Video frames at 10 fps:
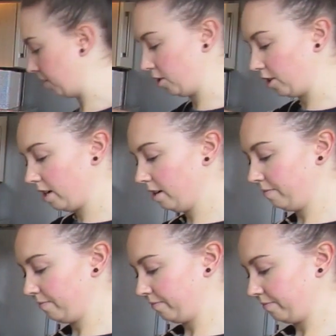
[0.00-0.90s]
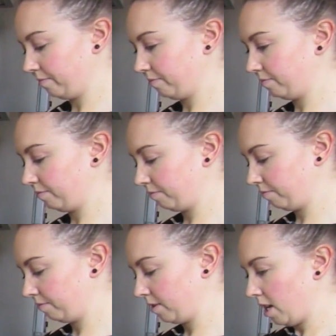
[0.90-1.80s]
my sugar.
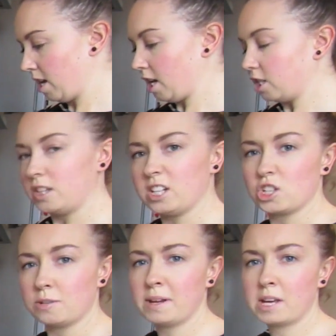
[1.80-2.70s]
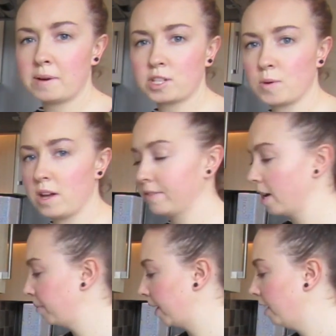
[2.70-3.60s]
So this should make about 12
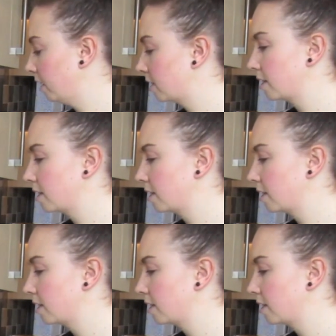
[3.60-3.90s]
cupcakes,